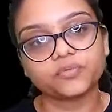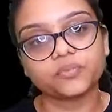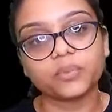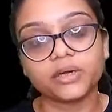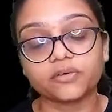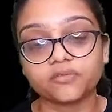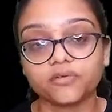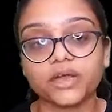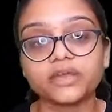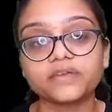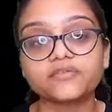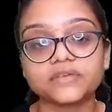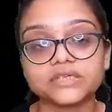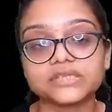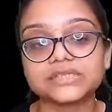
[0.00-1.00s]
But 5
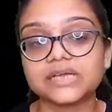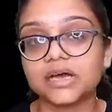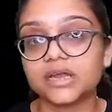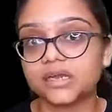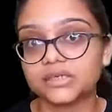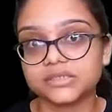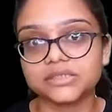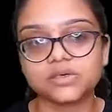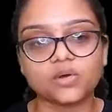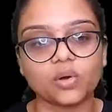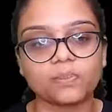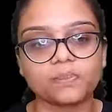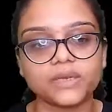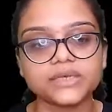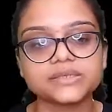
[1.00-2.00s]
is a little
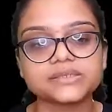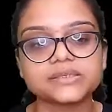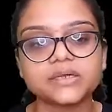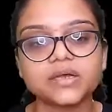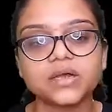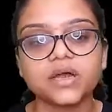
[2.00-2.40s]
complex.